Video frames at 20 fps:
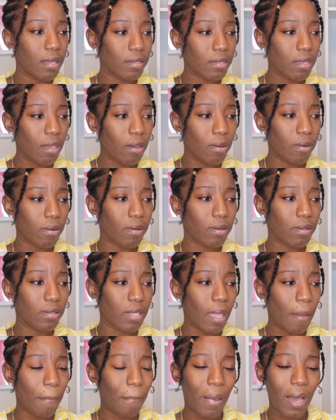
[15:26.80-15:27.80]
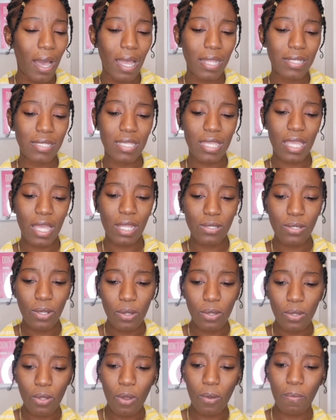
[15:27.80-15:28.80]
Yo, the party a
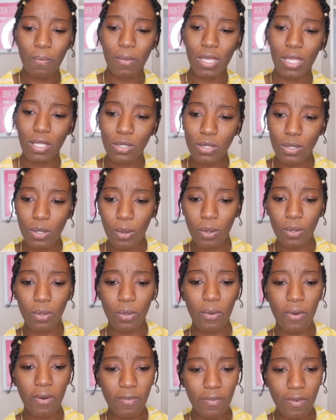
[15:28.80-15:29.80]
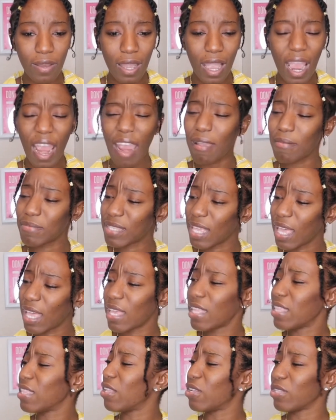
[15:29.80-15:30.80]
turn up, it turn over. Or him say
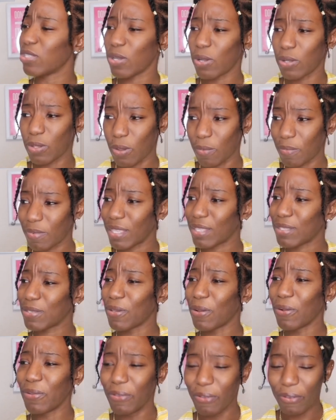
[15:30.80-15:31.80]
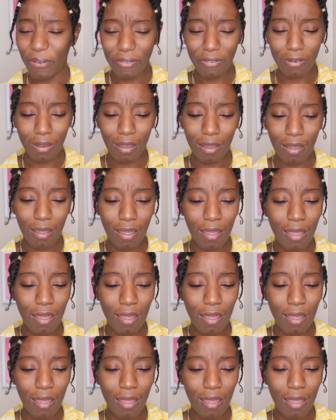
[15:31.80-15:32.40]
it not turn up, it turn over.